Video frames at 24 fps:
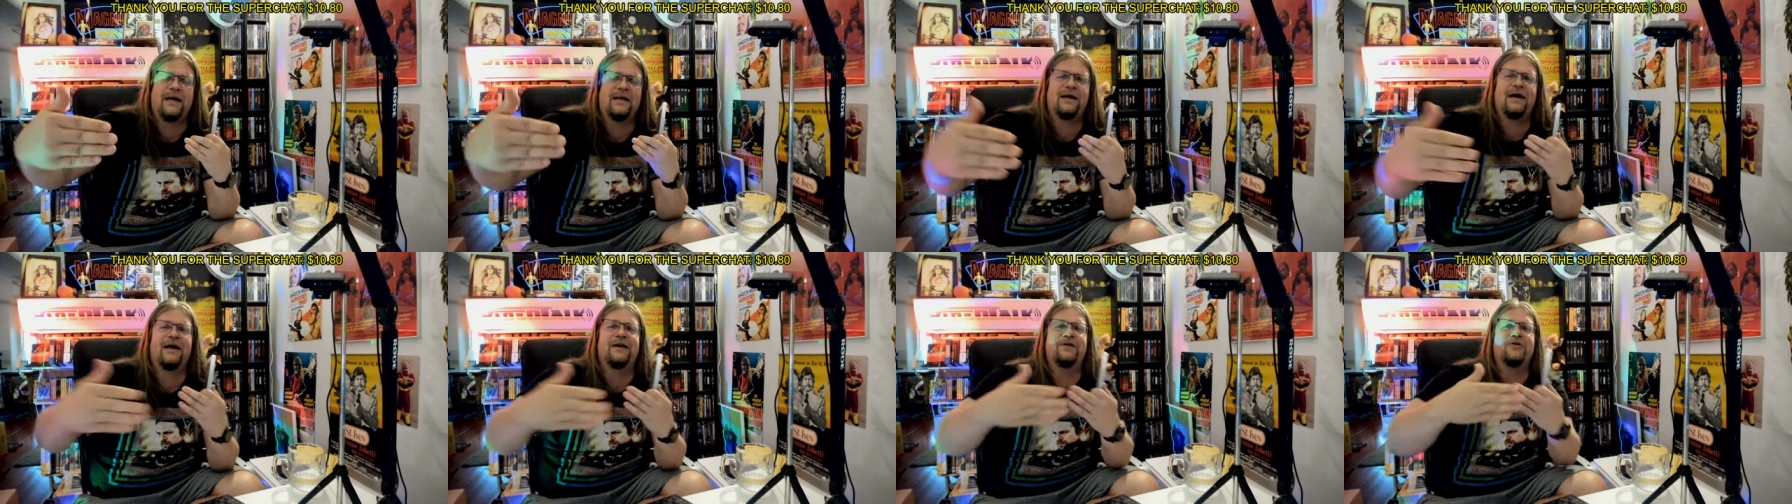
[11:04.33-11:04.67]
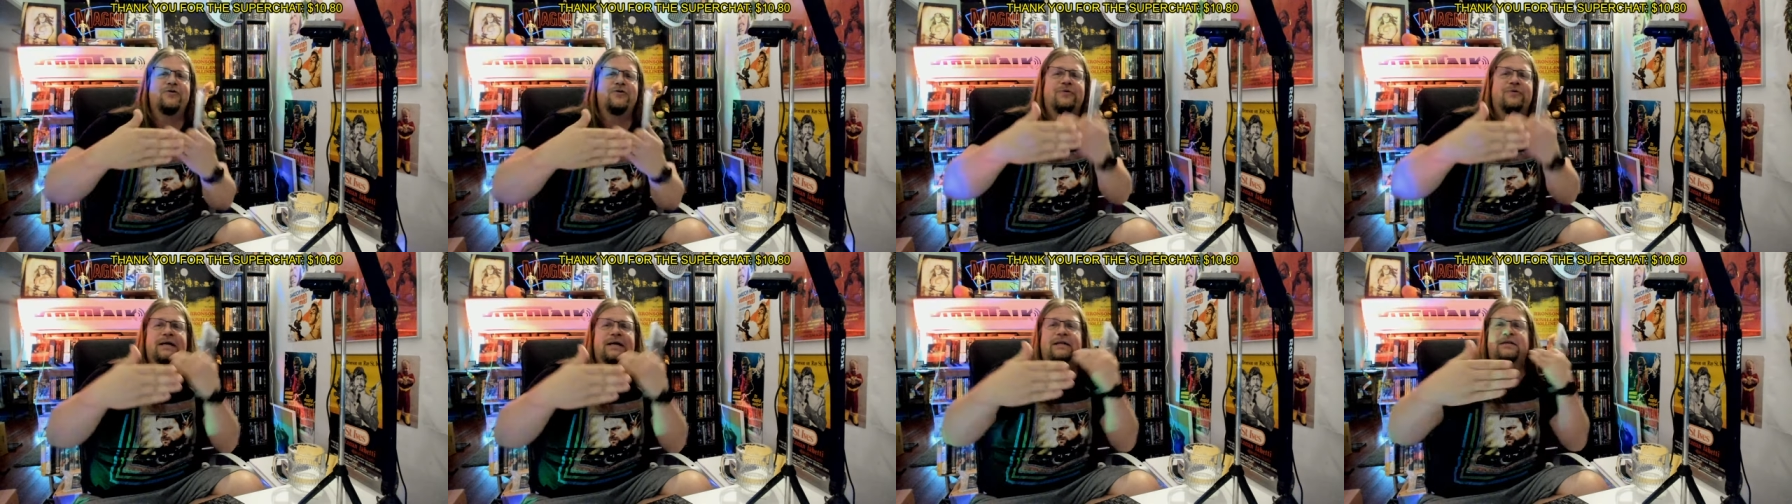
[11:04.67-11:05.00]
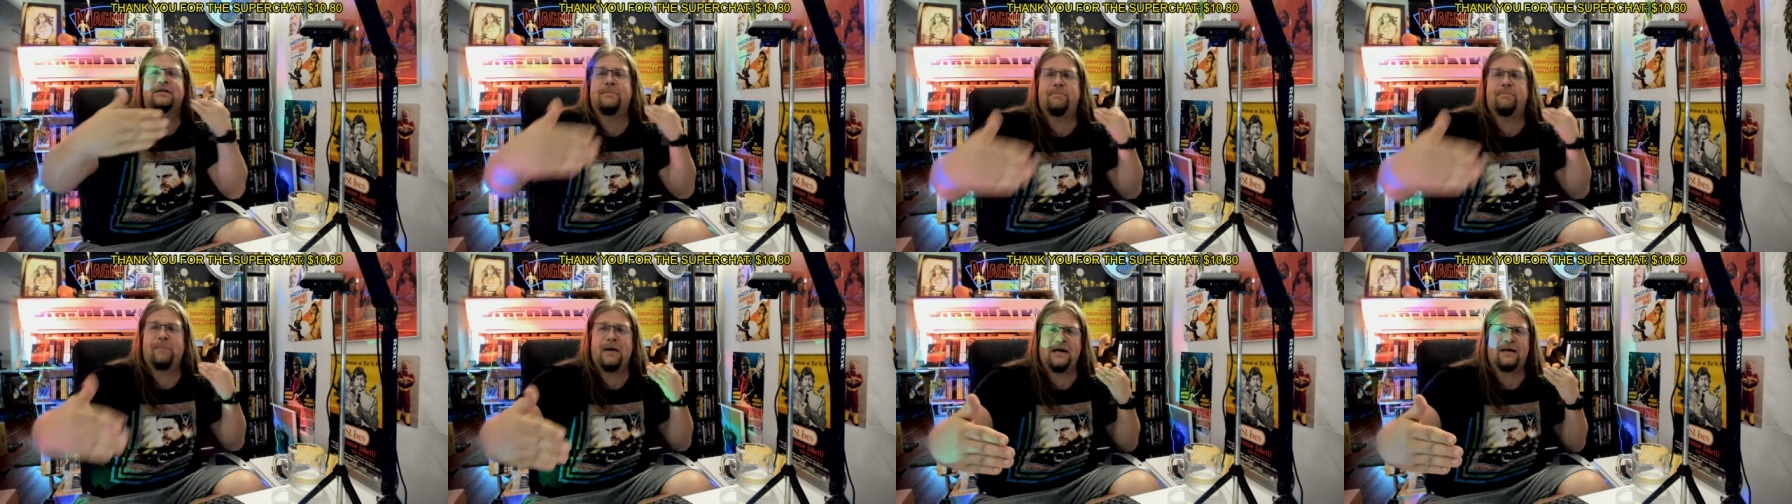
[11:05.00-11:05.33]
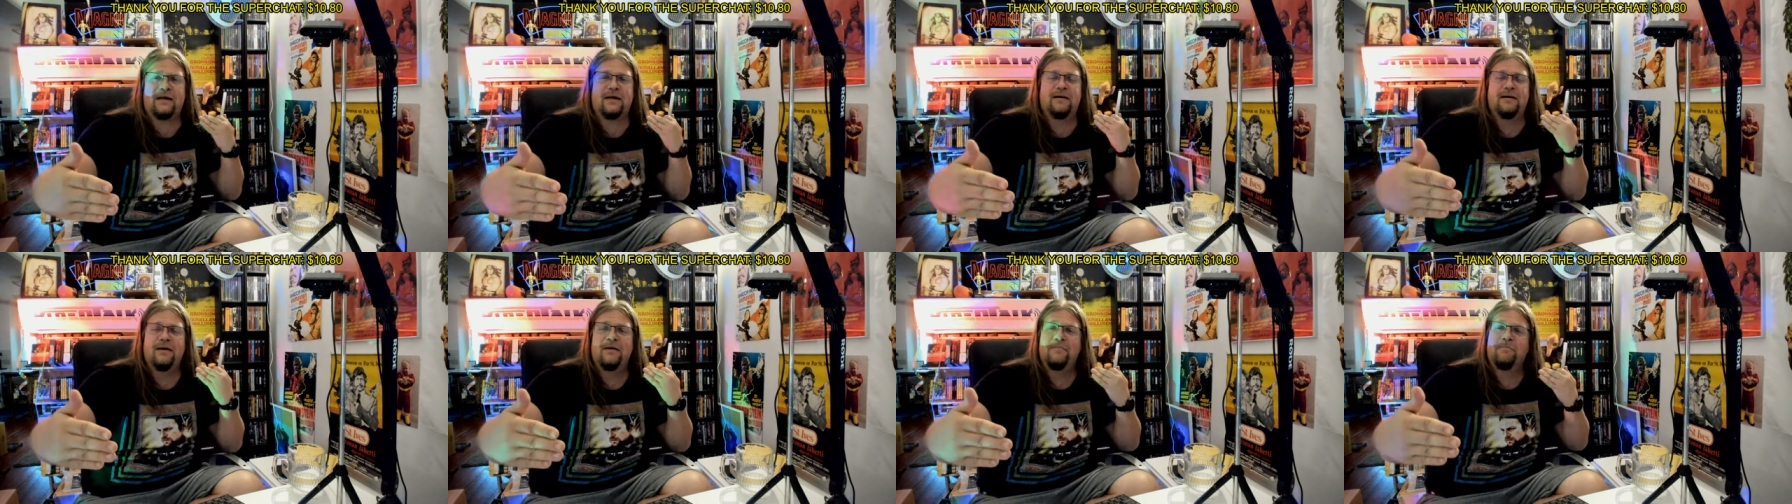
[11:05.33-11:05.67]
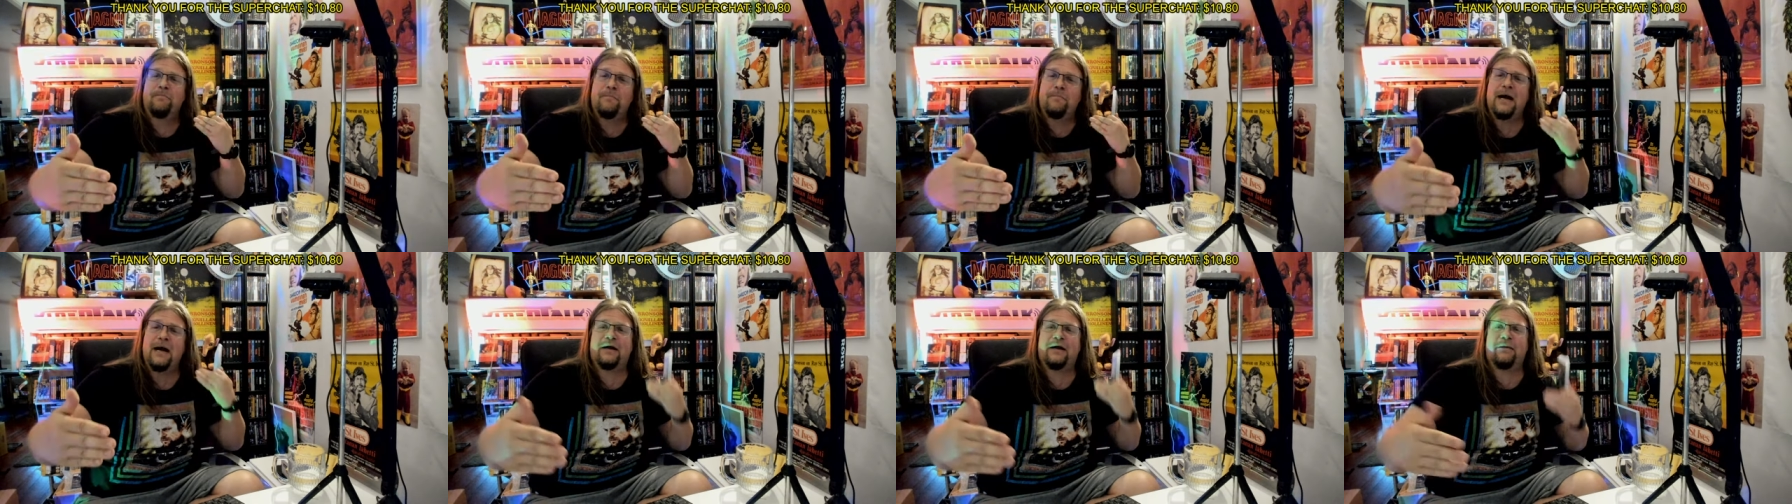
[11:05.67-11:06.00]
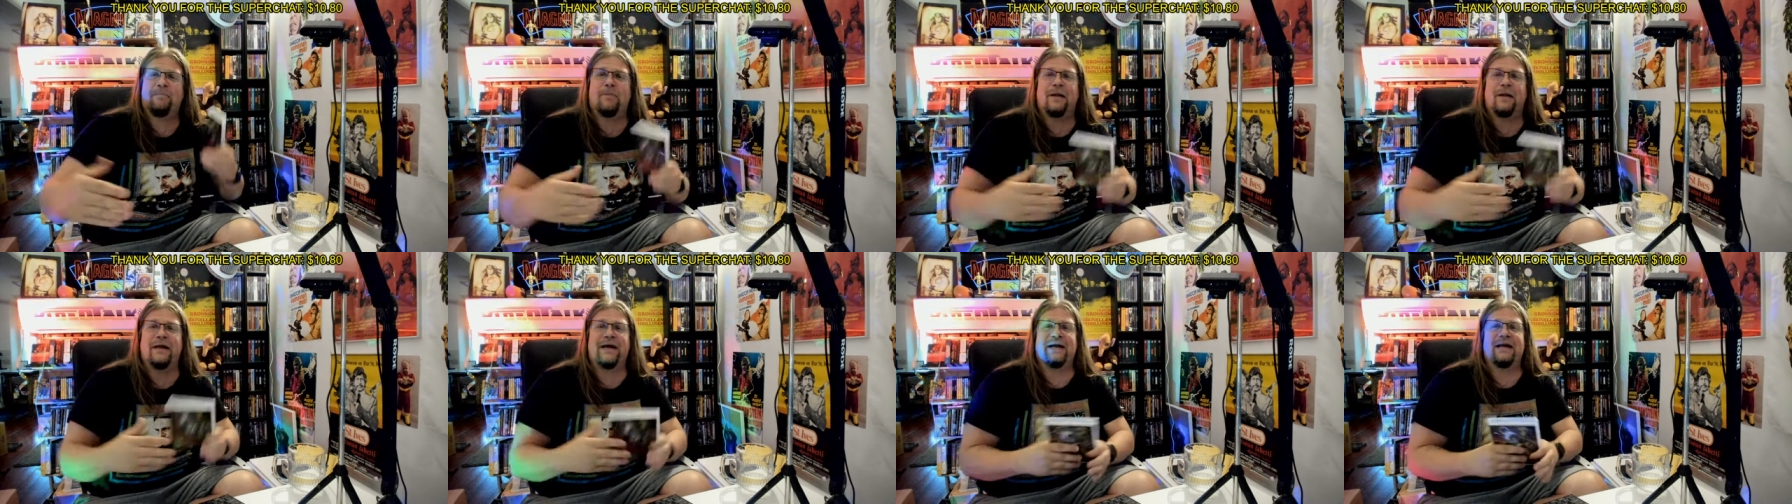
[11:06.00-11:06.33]
and you get the back
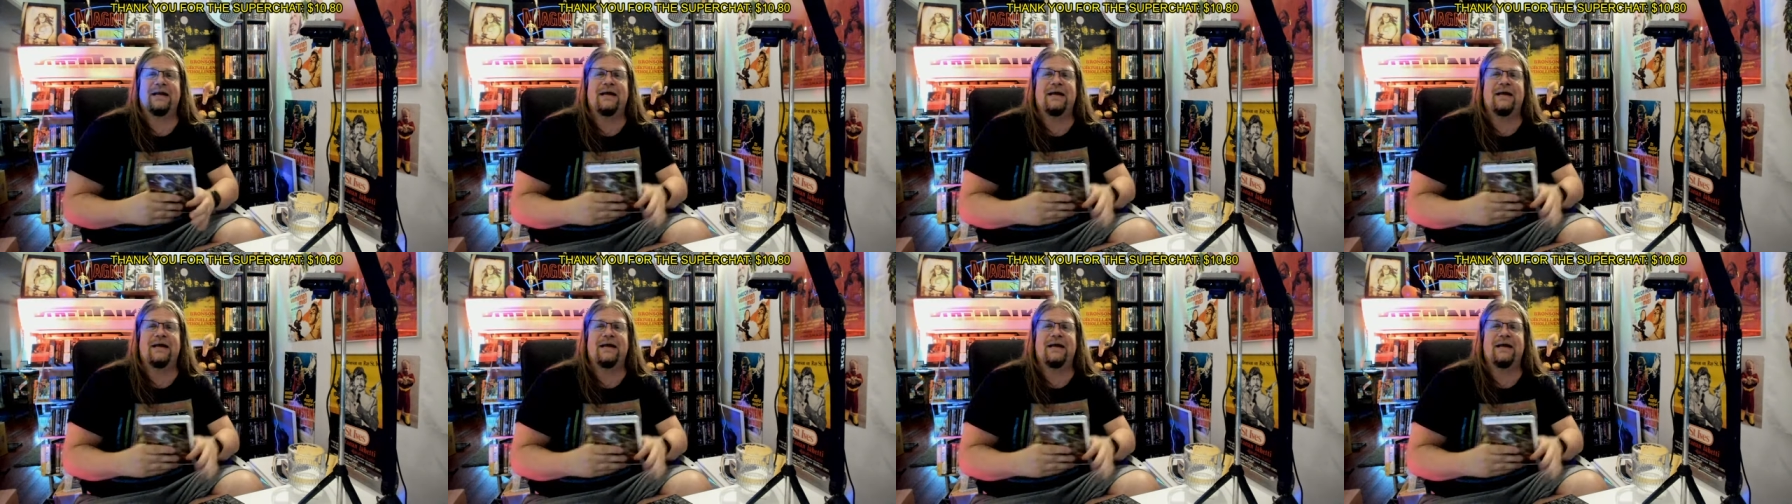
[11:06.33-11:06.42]
plane,